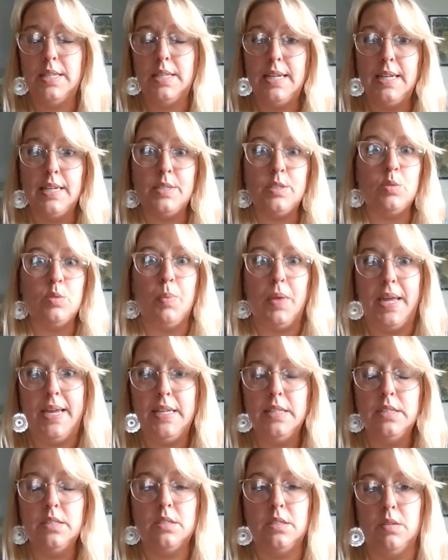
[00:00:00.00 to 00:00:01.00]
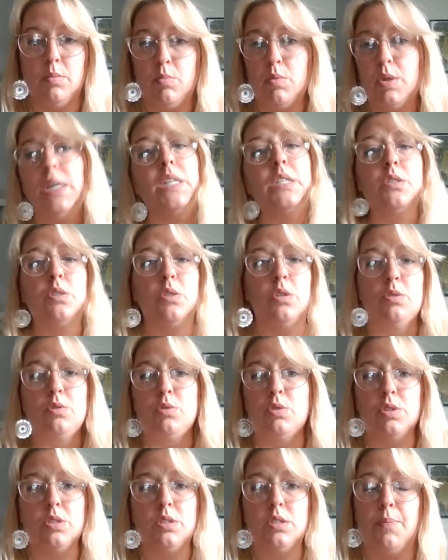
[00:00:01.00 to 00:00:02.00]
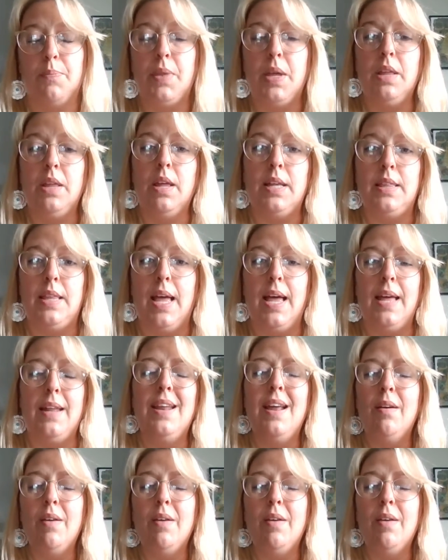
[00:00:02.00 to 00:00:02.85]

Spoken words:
that explains some research or something like that.